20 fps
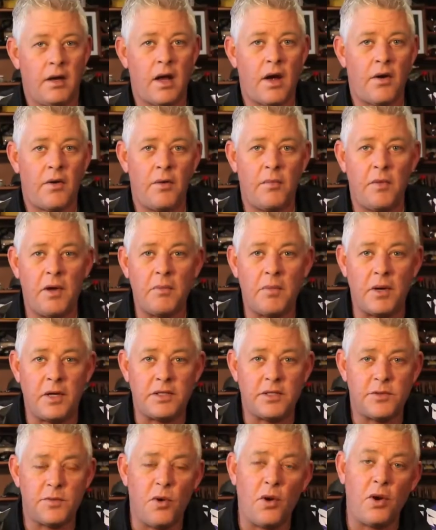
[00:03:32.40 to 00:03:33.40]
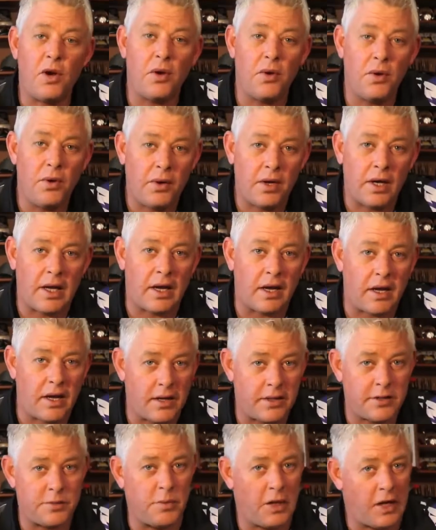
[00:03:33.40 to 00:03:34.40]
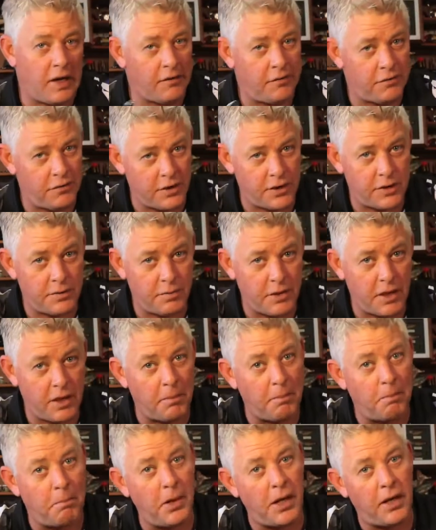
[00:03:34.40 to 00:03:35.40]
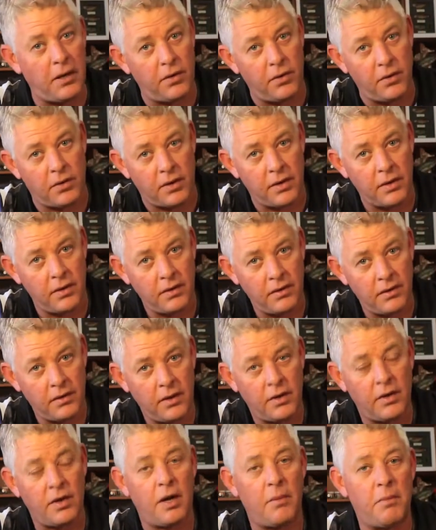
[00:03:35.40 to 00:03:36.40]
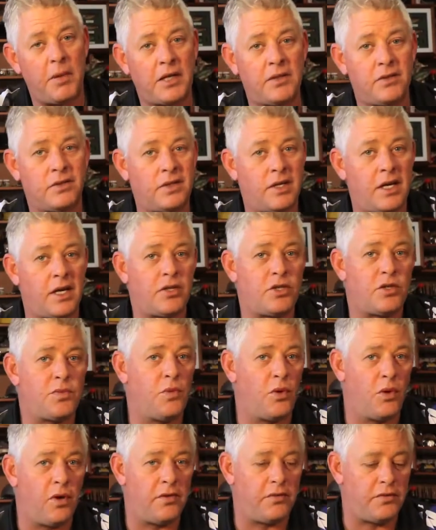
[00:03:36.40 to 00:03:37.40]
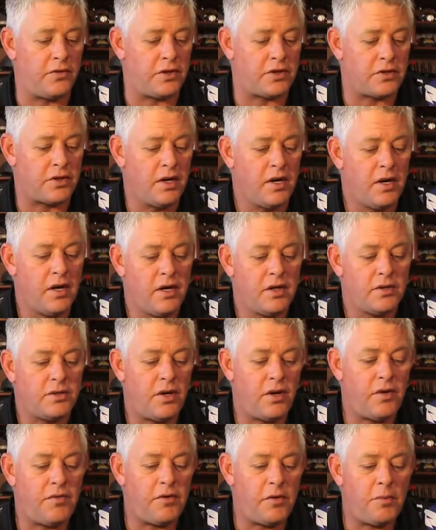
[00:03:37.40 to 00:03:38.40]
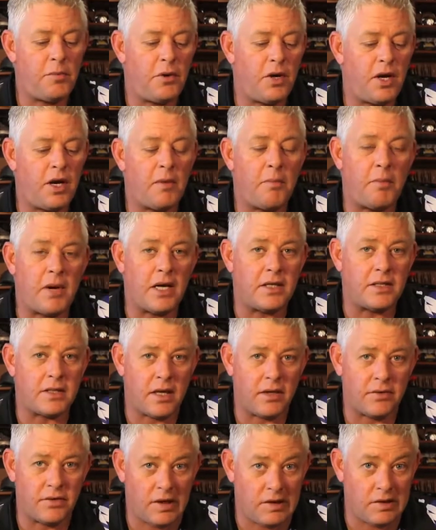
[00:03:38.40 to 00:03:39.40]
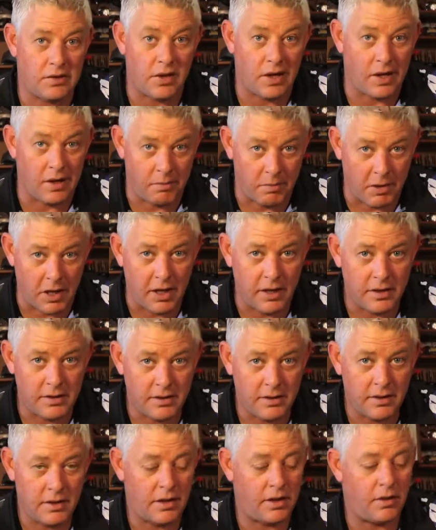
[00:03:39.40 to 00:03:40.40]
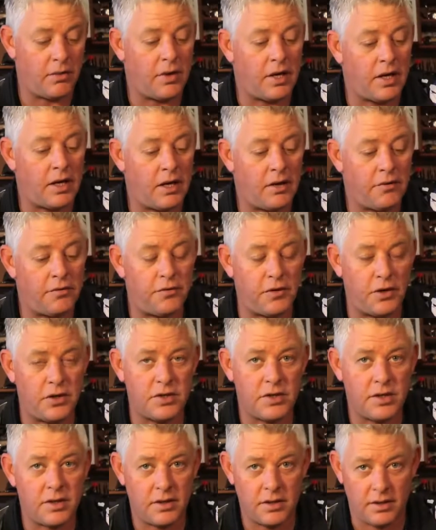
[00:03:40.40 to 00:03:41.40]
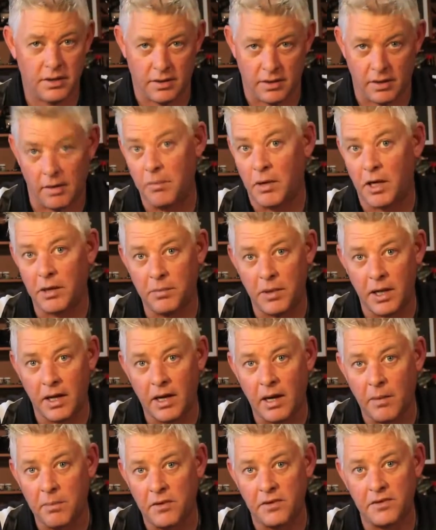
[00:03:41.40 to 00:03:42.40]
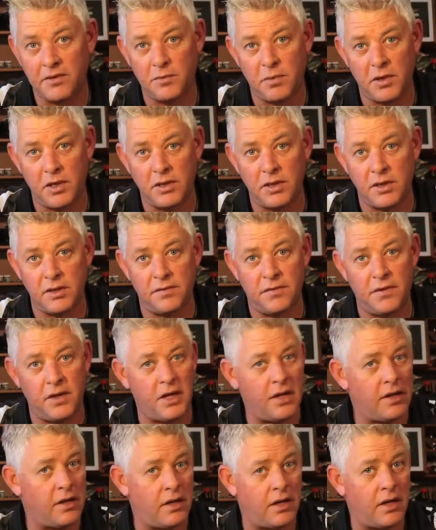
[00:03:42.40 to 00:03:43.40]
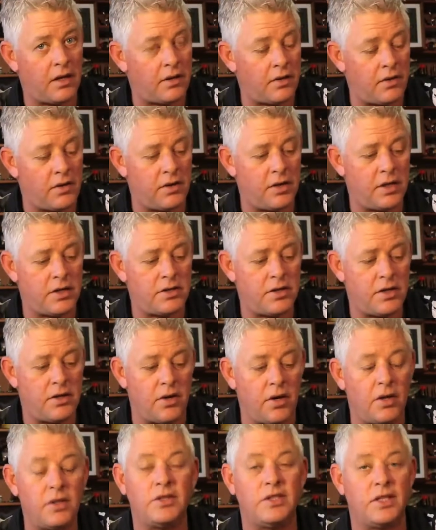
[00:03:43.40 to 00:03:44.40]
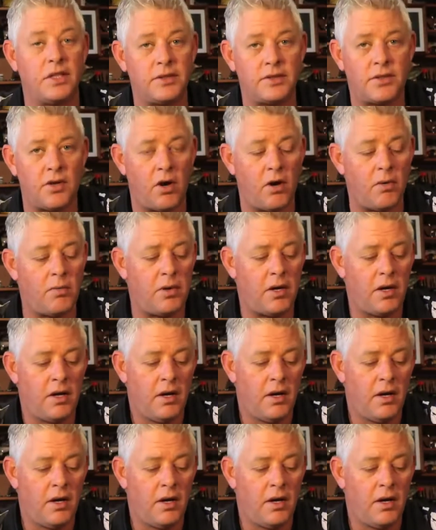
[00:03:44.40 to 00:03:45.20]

Now remember, a smaller hook can catch bigger fish, but a big hook, you're going to battle to catch smaller fish. So if you're putting a bait out there to get a bite and you want to get a fish, there might be a couple of species feeding in that condition, not just cob,